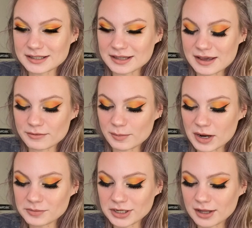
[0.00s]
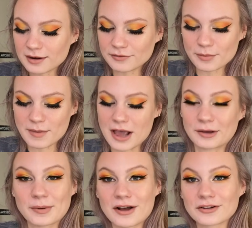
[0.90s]
They remind me a lot of the MAC
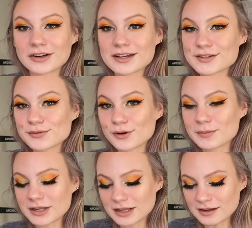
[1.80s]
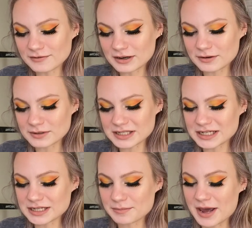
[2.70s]
Powder Kiss formula, if anyone's
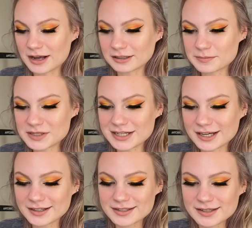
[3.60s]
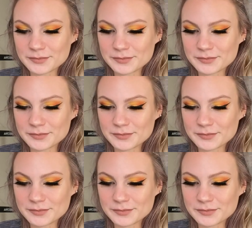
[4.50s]
into MAC lipsticks.